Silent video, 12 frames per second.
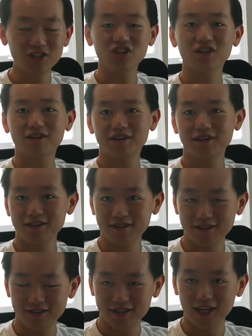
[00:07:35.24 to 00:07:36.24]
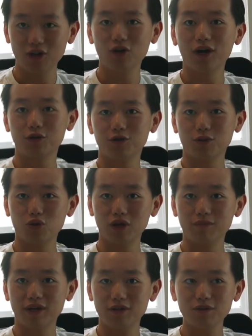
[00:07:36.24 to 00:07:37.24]
think they know how to deploy
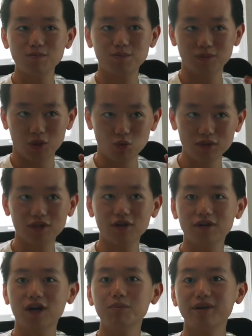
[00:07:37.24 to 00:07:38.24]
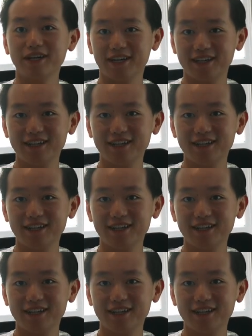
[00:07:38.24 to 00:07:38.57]
it better, they will start a company.